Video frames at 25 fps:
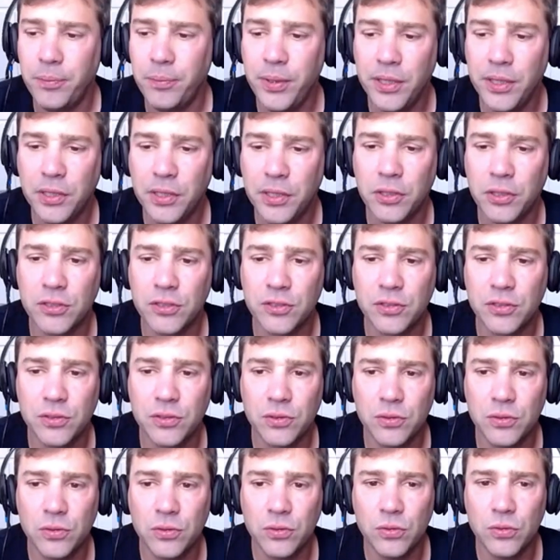
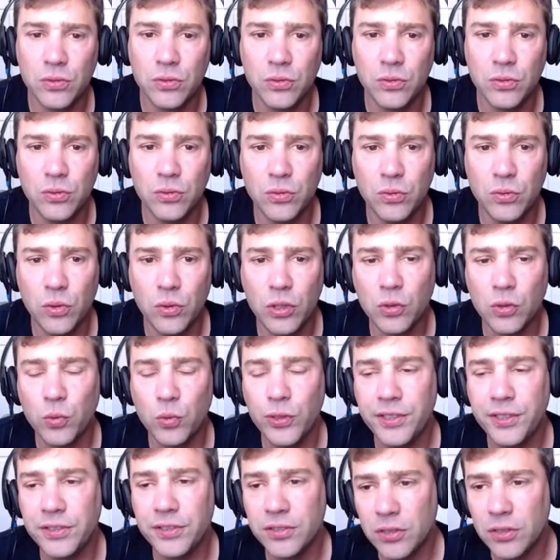because what
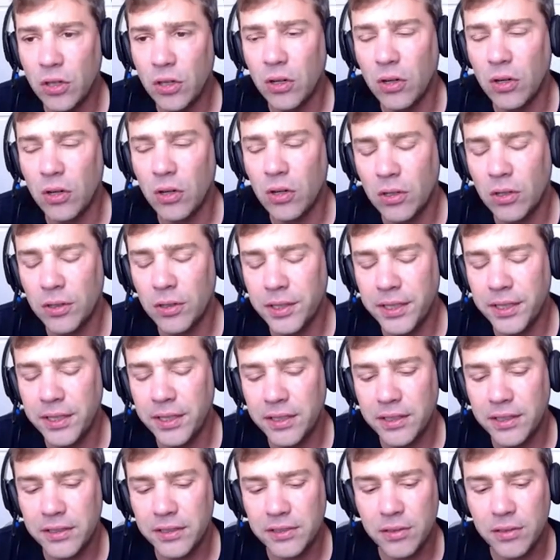we saw
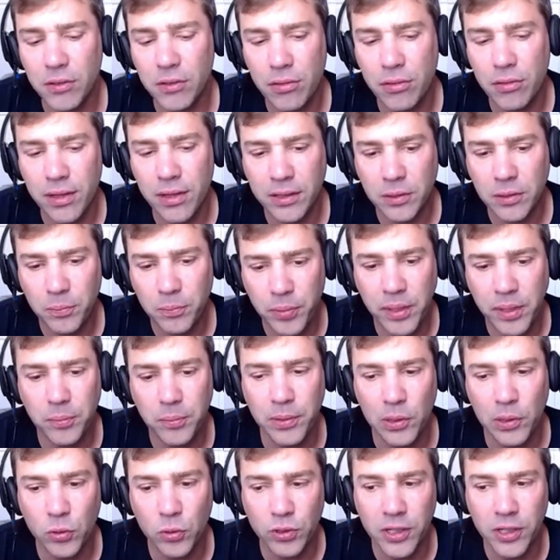is that
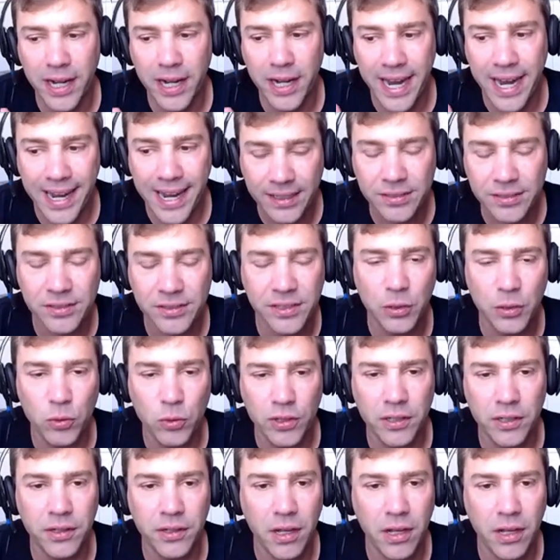people were asking
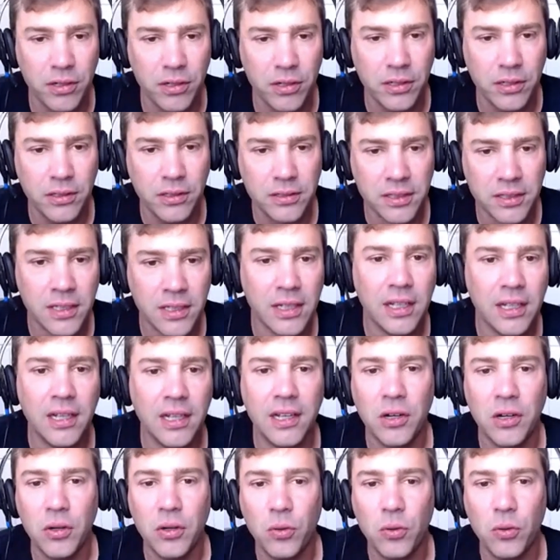one another,
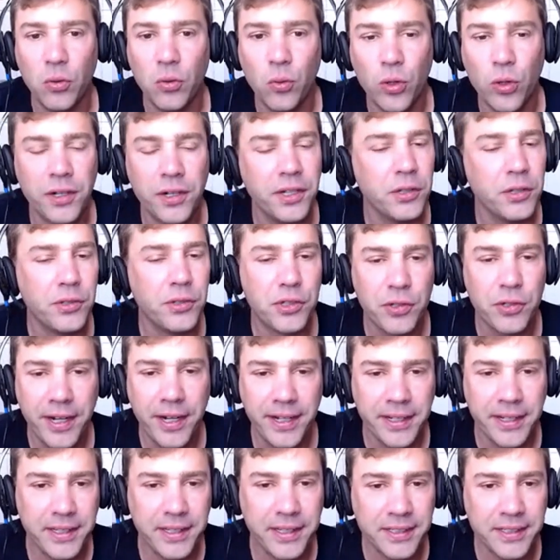what are you
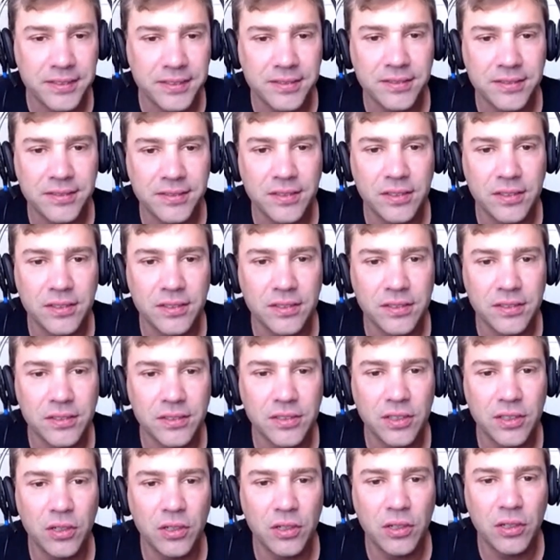trading?
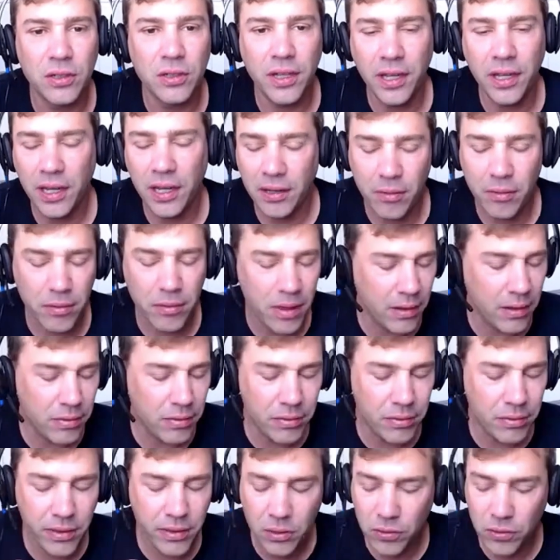So and,
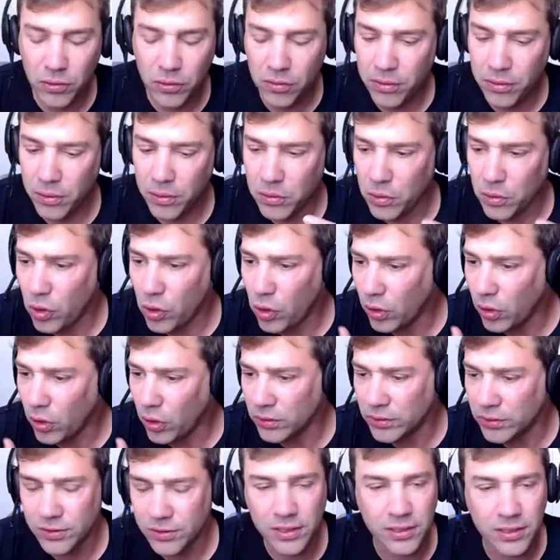and the, the
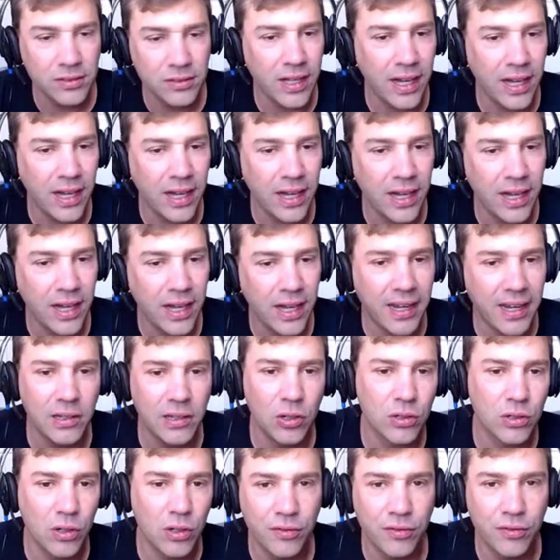constant dialogue
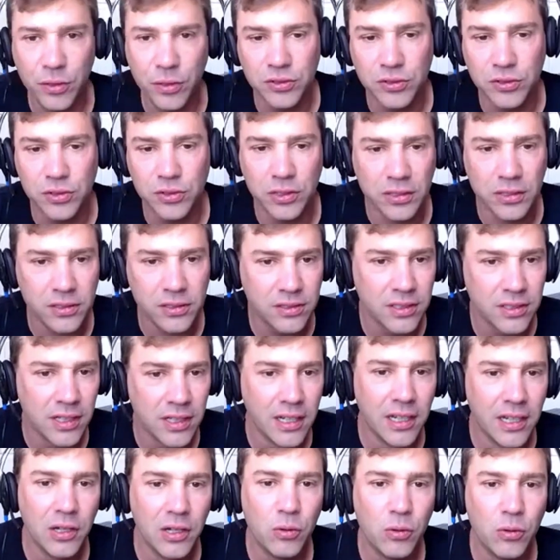of users
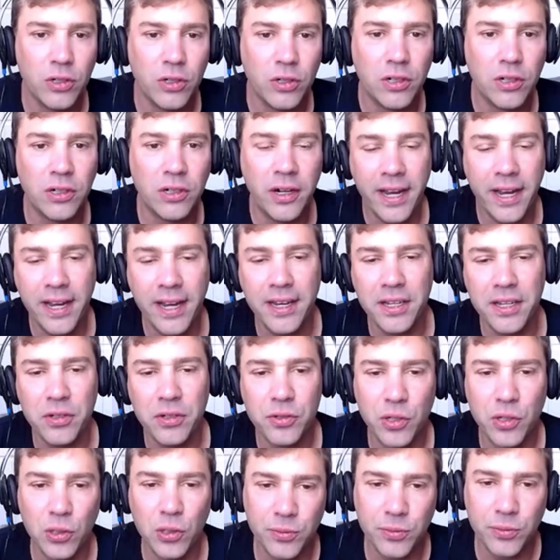were, hey, you
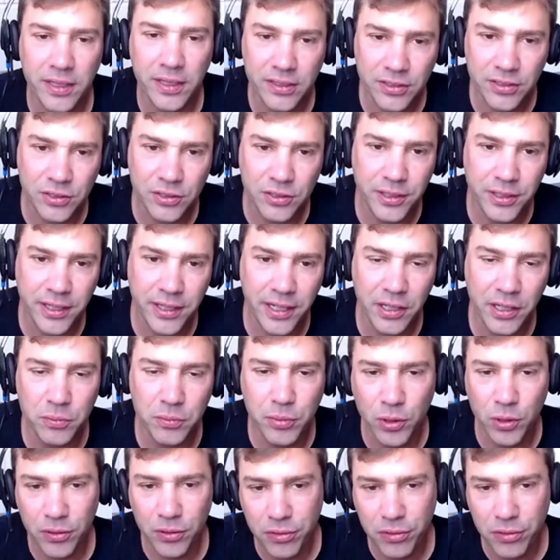told me yesterday you
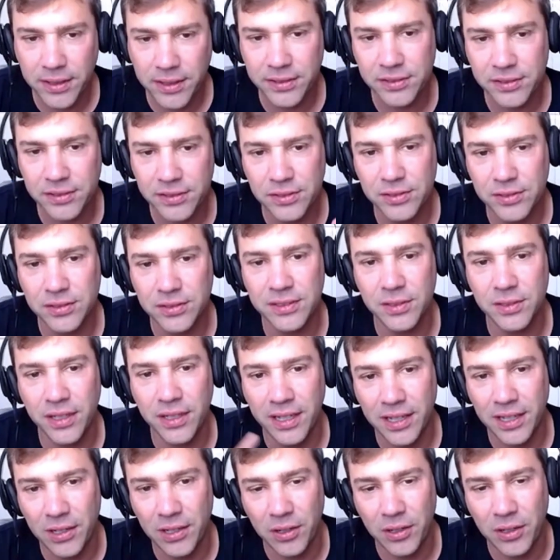bought this.
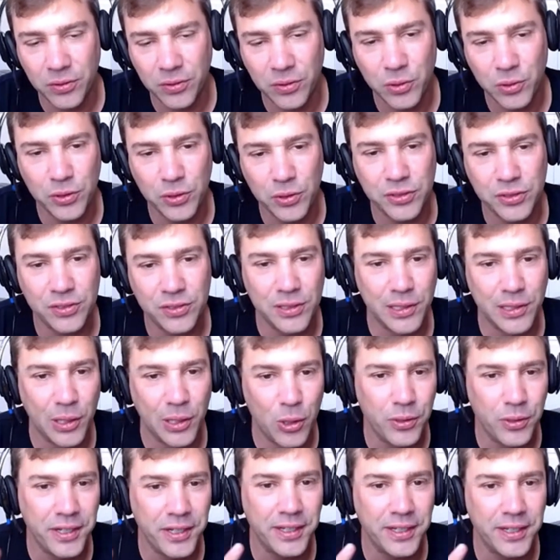Uh, do you still
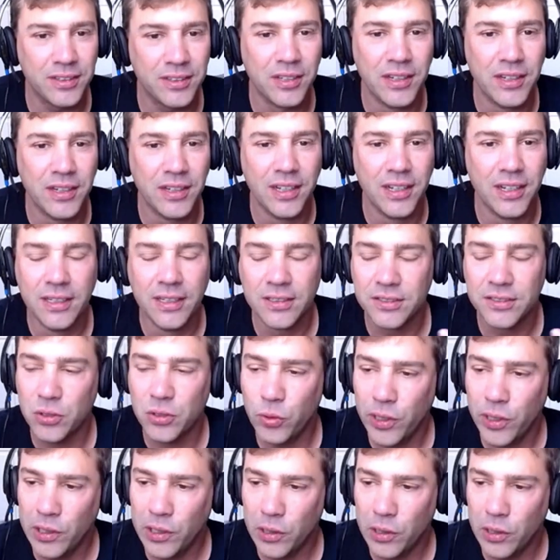own it? So
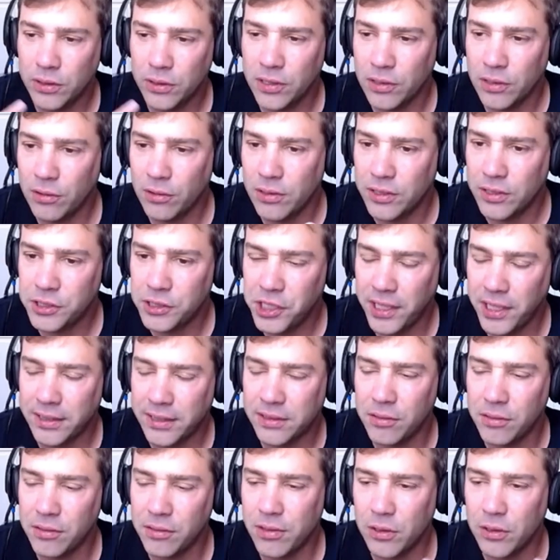we looked at the
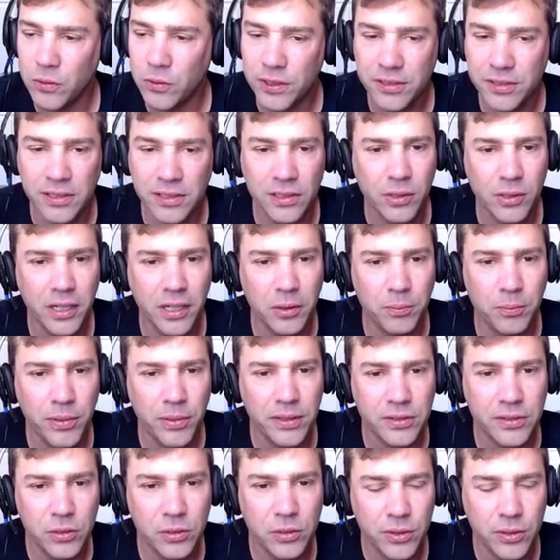chat and then we said, okay,
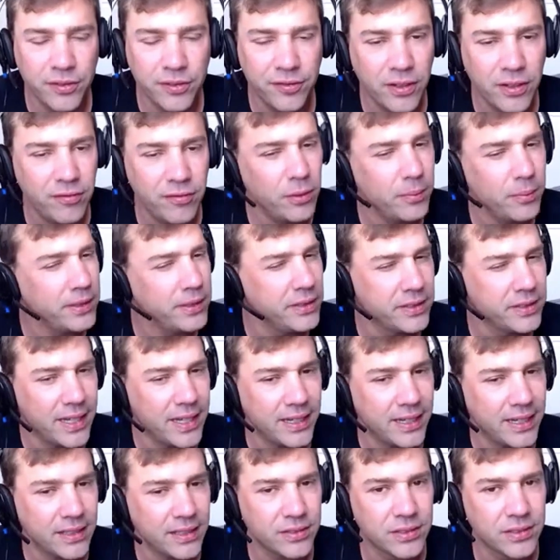so if everybody's
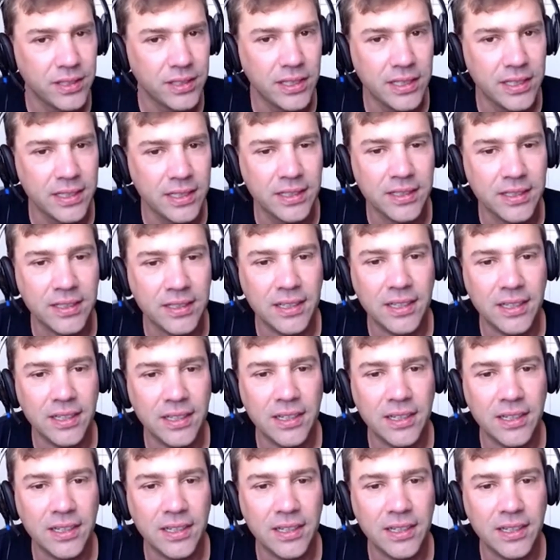asking